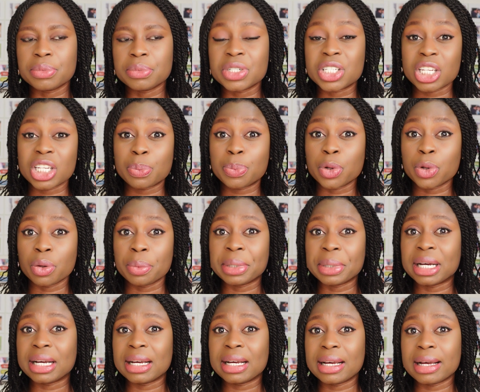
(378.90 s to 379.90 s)

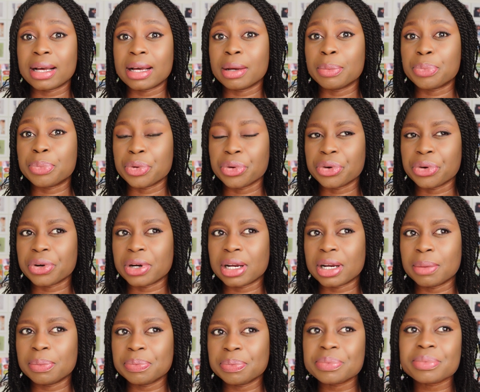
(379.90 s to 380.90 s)
diploma
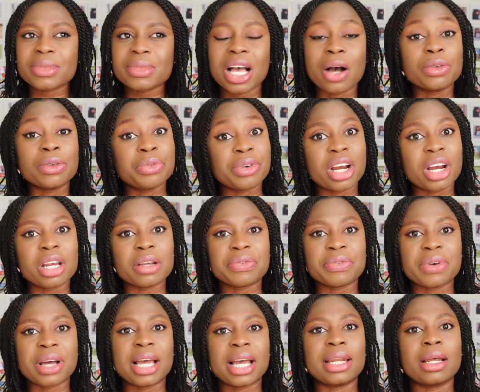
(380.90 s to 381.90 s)
program. I would
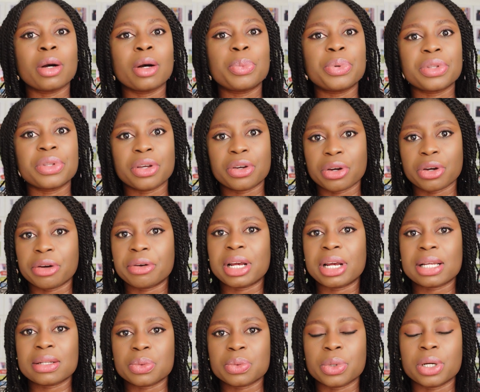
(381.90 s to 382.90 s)
verify and I'll put the
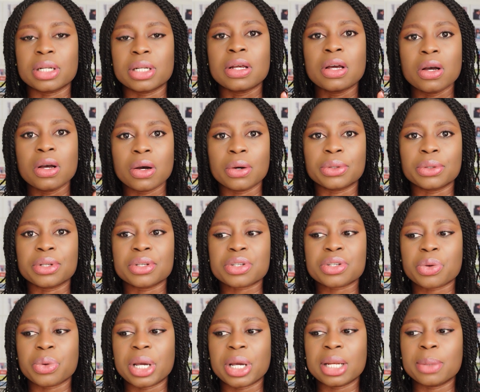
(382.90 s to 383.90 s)
correct one on the
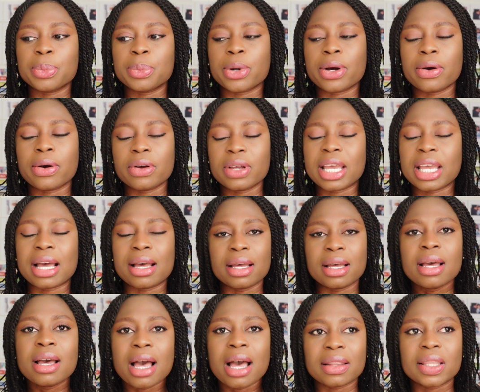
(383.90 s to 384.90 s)
screen, but yeah,
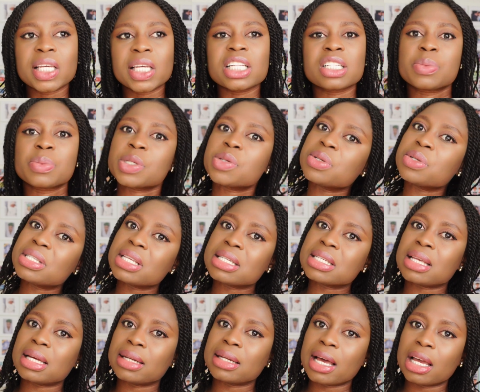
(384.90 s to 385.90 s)
I think it's between
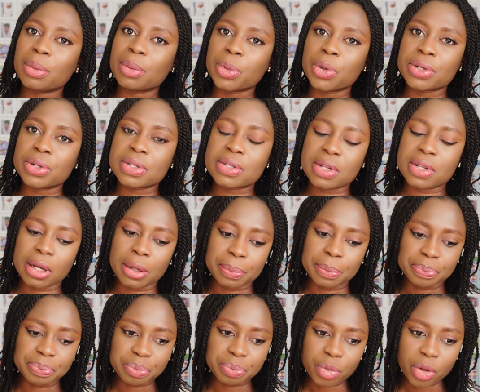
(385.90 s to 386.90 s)
6 and 9 months
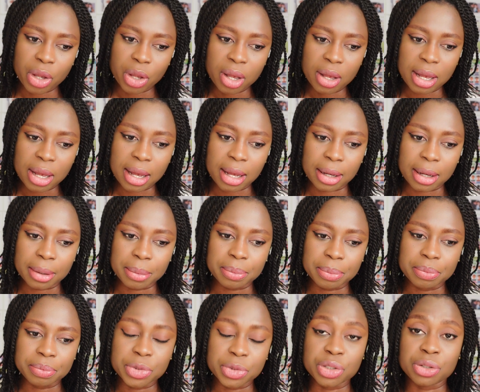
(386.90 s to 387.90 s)

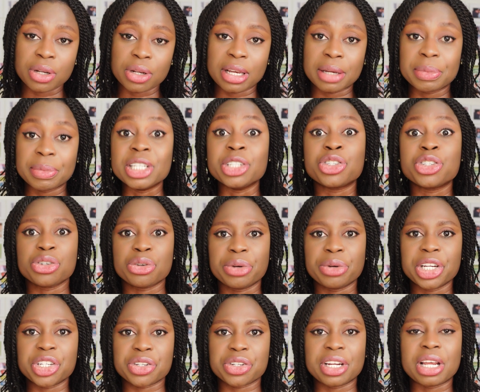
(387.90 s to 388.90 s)
in
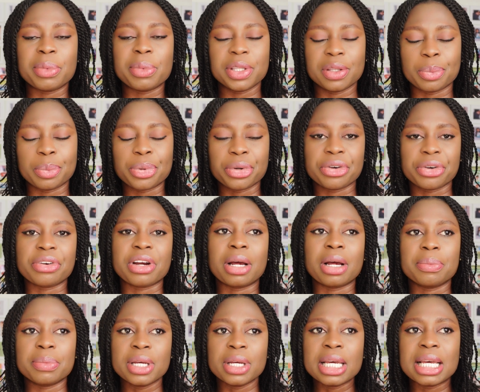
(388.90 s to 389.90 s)
duration. I mean, the
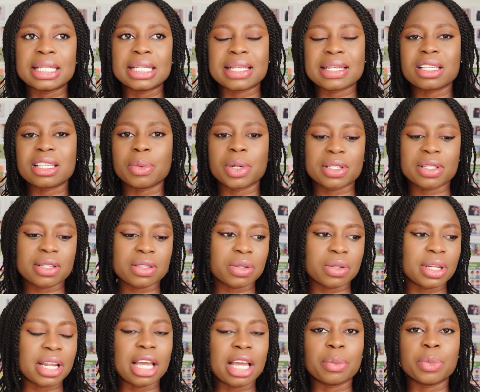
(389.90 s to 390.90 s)
program, it takes about 6
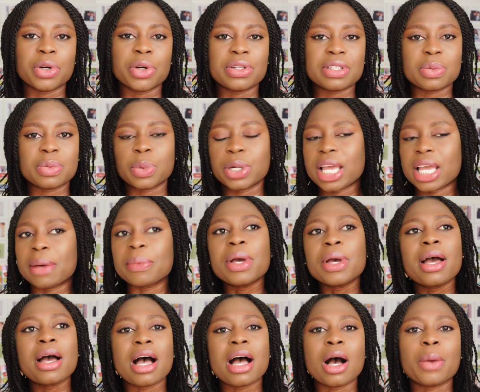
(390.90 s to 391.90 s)
to 9 months, but yeah,
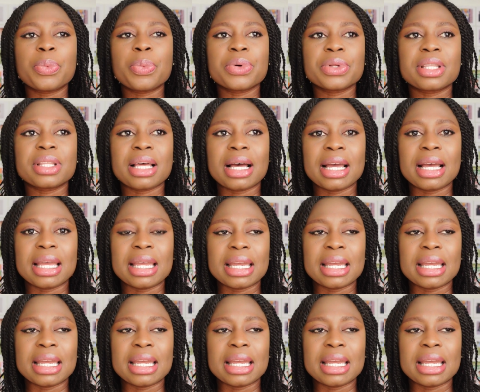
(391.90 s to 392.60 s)
I'll put that